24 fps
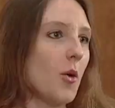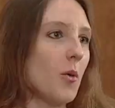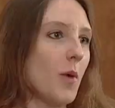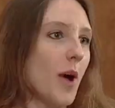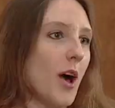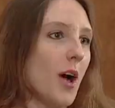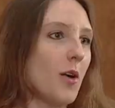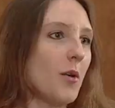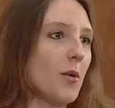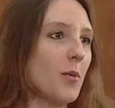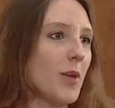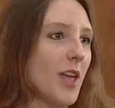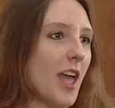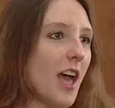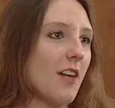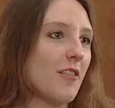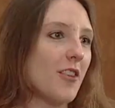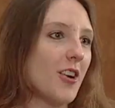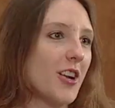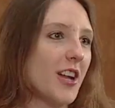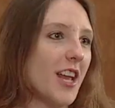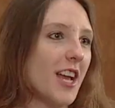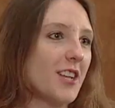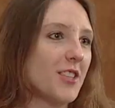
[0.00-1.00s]
Well, we have
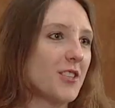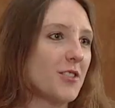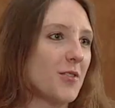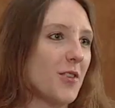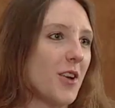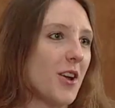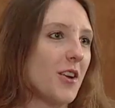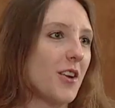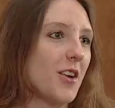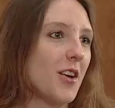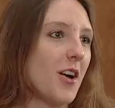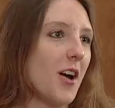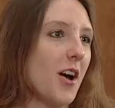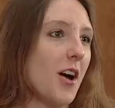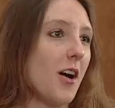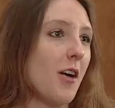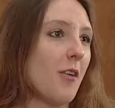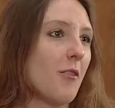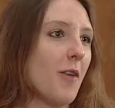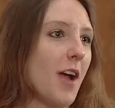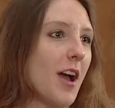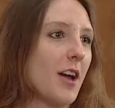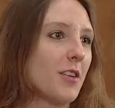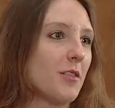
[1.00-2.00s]
our next
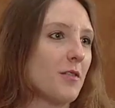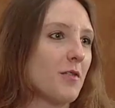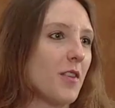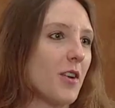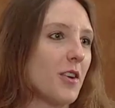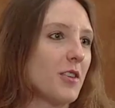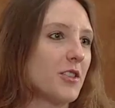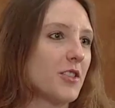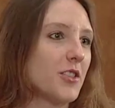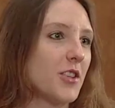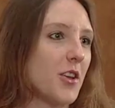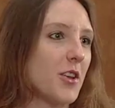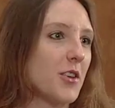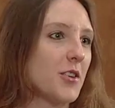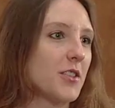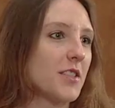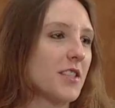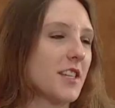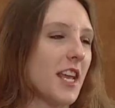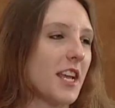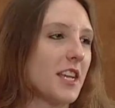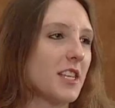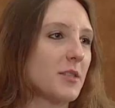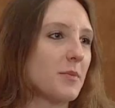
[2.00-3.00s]
round of roadshows
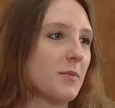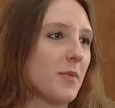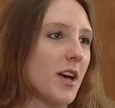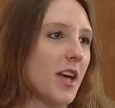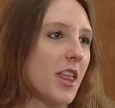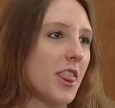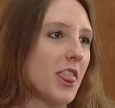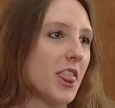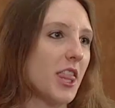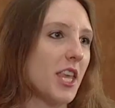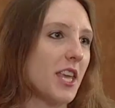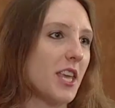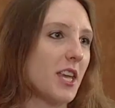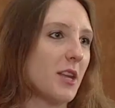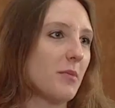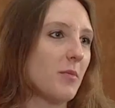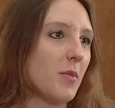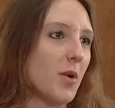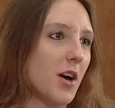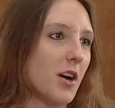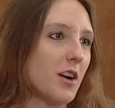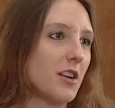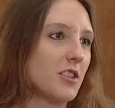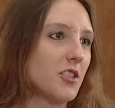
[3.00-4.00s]
next month in
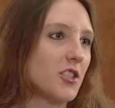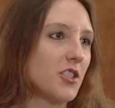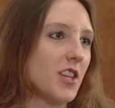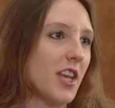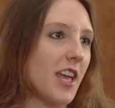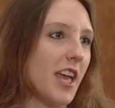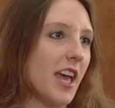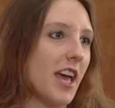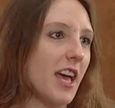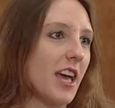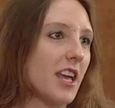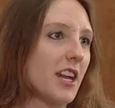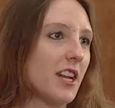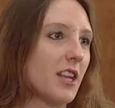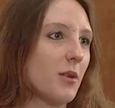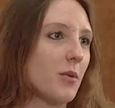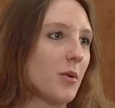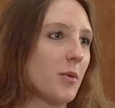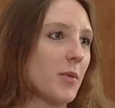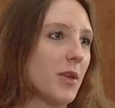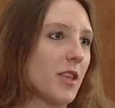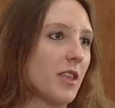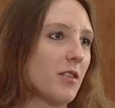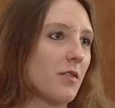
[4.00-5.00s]
March, and it
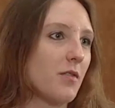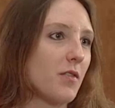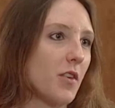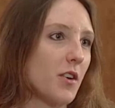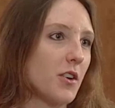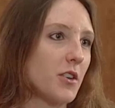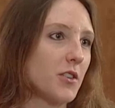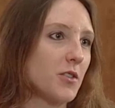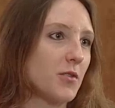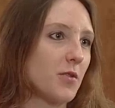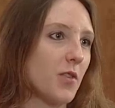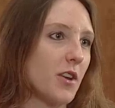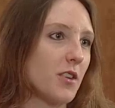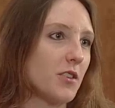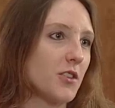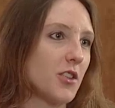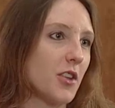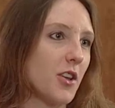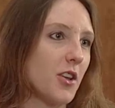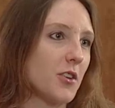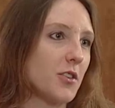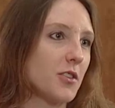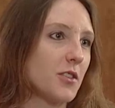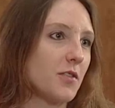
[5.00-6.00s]
will be the first
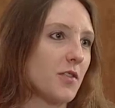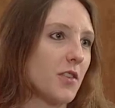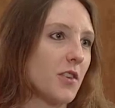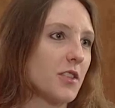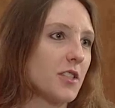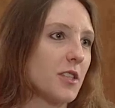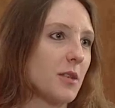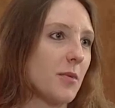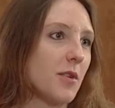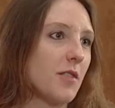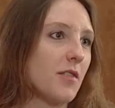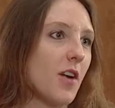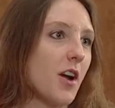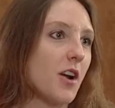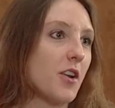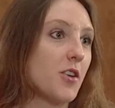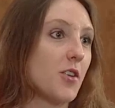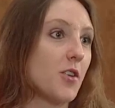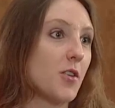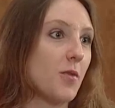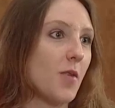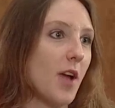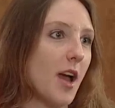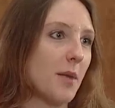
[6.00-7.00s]
roadshows for some of our
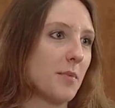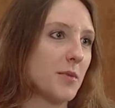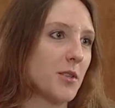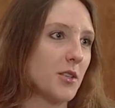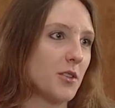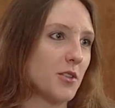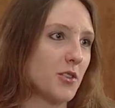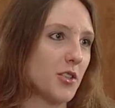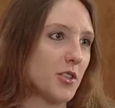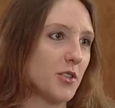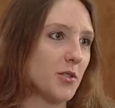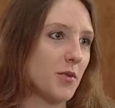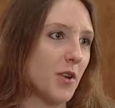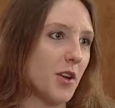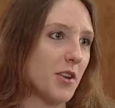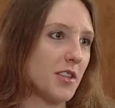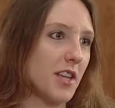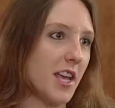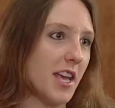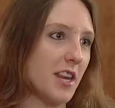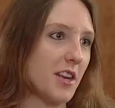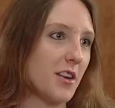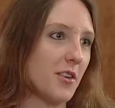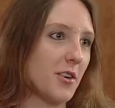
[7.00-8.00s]
new reps who just
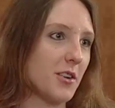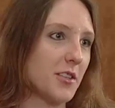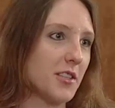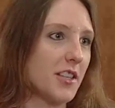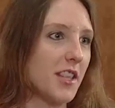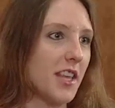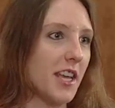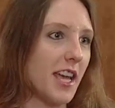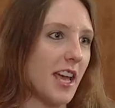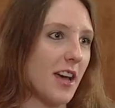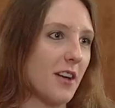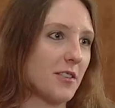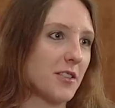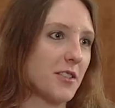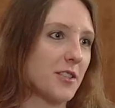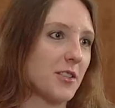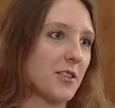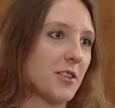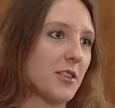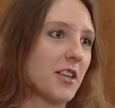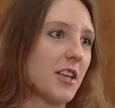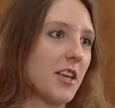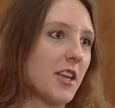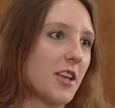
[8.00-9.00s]
rotated onto the
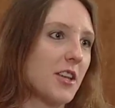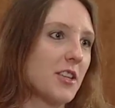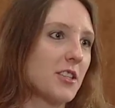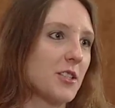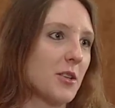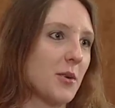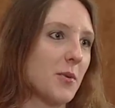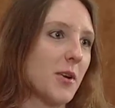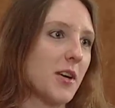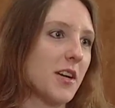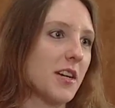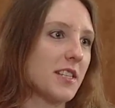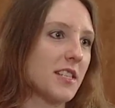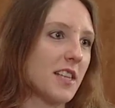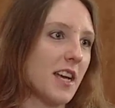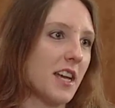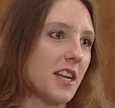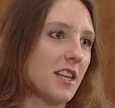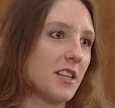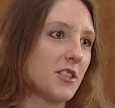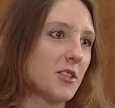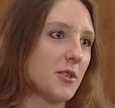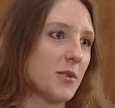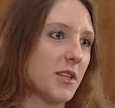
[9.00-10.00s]
council, so we're
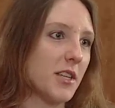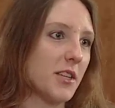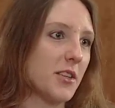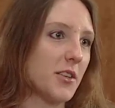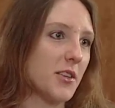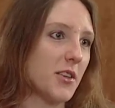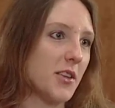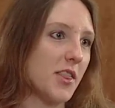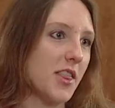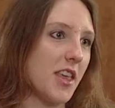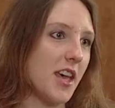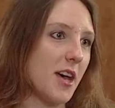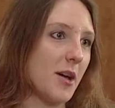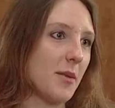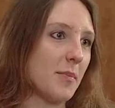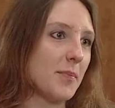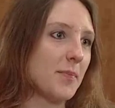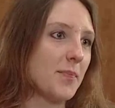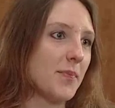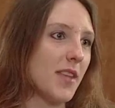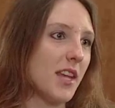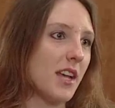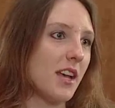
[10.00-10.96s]
excited to include them.